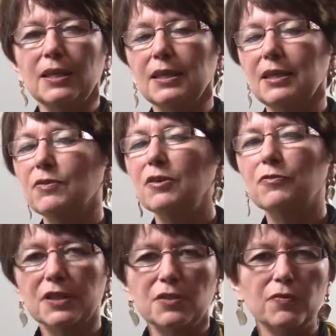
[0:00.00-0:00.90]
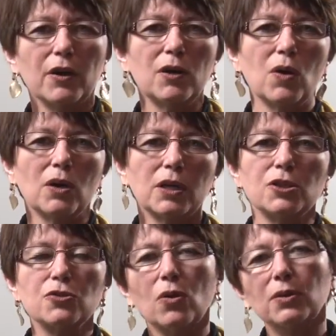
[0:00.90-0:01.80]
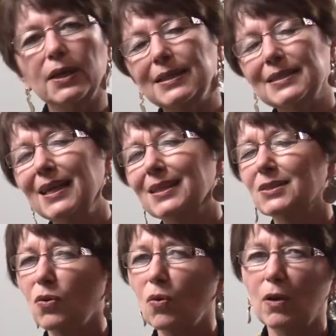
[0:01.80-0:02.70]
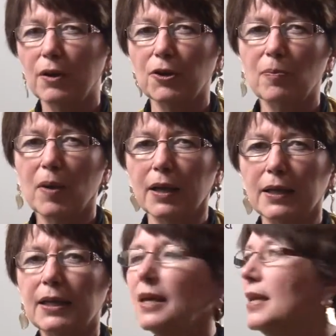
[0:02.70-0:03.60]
even if it's very well controlled, it can take a toll on your body.